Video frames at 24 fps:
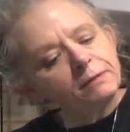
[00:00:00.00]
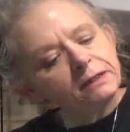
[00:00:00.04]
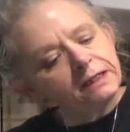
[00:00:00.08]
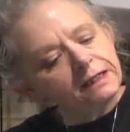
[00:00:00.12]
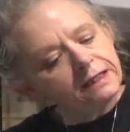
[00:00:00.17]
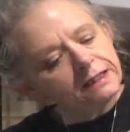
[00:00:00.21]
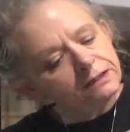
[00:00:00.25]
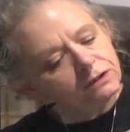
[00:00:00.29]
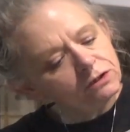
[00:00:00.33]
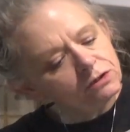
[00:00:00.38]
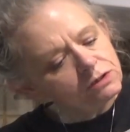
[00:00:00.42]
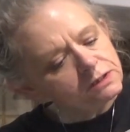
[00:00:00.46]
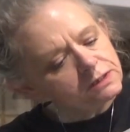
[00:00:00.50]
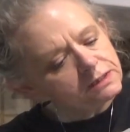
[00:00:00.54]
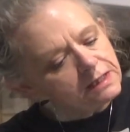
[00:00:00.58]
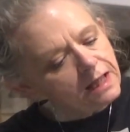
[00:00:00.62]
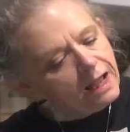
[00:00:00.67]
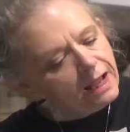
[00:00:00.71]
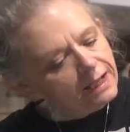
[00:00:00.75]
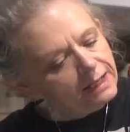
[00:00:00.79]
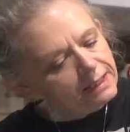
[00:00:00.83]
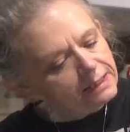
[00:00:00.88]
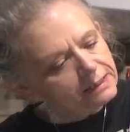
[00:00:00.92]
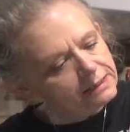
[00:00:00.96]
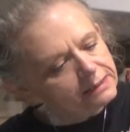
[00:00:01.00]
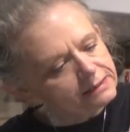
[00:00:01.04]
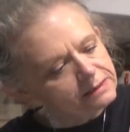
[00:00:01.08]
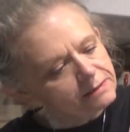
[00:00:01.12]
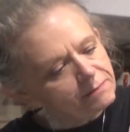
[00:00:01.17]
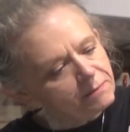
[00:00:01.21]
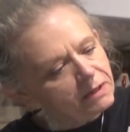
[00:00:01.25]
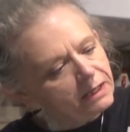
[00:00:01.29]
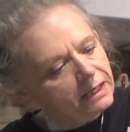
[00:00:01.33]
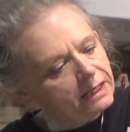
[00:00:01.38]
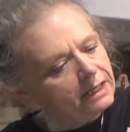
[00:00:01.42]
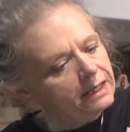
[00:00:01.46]
but it looks like
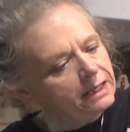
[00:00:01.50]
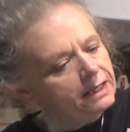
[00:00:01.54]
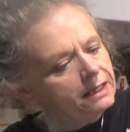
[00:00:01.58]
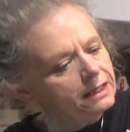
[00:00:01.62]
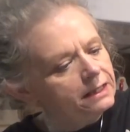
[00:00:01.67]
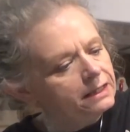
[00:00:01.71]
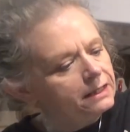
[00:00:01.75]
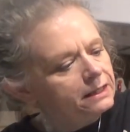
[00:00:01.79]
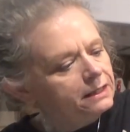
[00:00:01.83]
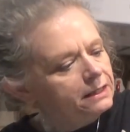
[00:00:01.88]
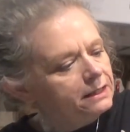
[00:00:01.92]
somebody,